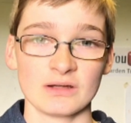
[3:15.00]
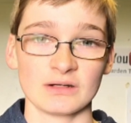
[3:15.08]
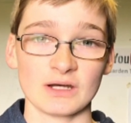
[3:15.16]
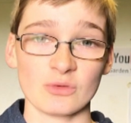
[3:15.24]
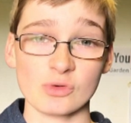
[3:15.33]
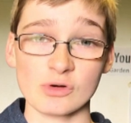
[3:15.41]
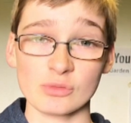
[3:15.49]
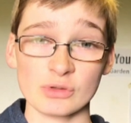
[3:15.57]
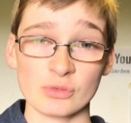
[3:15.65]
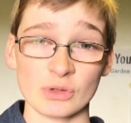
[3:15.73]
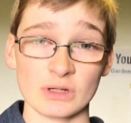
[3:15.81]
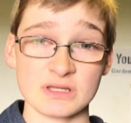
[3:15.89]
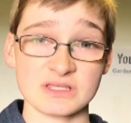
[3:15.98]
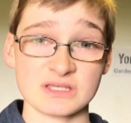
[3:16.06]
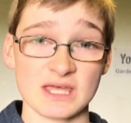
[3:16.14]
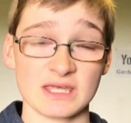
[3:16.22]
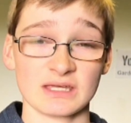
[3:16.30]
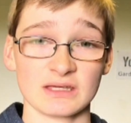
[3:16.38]
Now while we were
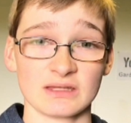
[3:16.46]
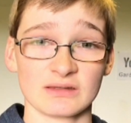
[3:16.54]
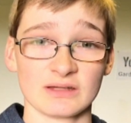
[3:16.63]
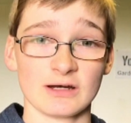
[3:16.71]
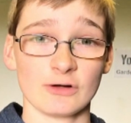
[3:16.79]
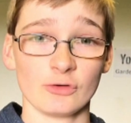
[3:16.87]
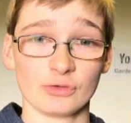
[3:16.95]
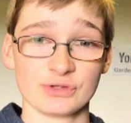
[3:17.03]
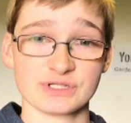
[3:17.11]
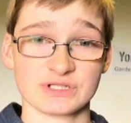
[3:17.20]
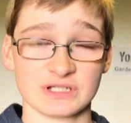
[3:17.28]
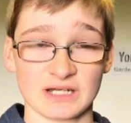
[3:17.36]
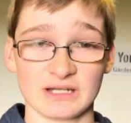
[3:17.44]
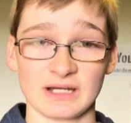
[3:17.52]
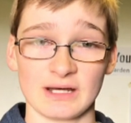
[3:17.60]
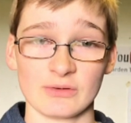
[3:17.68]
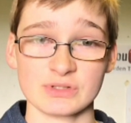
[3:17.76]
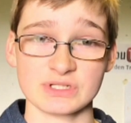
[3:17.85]
taking that old stand
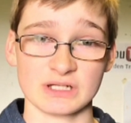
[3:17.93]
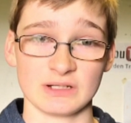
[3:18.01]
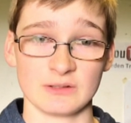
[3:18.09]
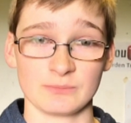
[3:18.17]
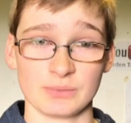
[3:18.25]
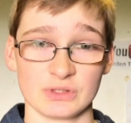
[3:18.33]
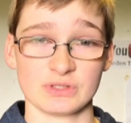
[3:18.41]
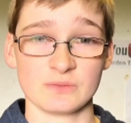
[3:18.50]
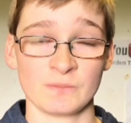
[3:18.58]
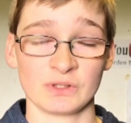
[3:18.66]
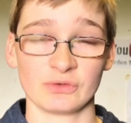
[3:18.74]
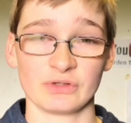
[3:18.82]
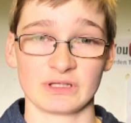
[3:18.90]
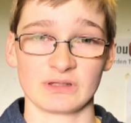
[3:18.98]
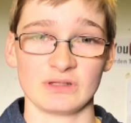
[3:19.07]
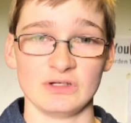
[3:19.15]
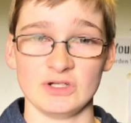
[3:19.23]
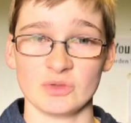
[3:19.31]
out and
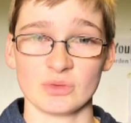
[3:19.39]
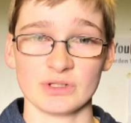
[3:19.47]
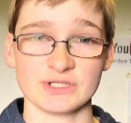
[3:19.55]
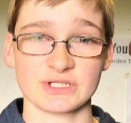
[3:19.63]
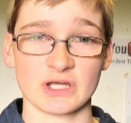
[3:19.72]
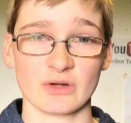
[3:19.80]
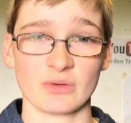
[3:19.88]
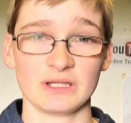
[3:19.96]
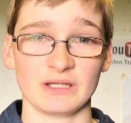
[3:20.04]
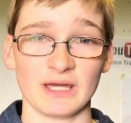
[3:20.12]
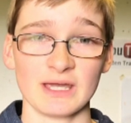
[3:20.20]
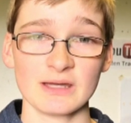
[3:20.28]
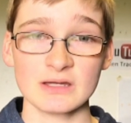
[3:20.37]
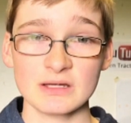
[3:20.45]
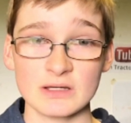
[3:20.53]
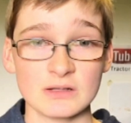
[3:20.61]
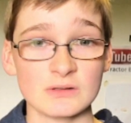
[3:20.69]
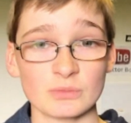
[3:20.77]
building the new one to go in there,
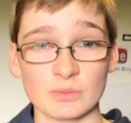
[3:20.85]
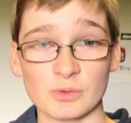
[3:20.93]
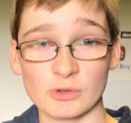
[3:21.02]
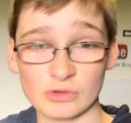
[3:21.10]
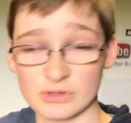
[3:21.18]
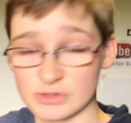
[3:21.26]
we put all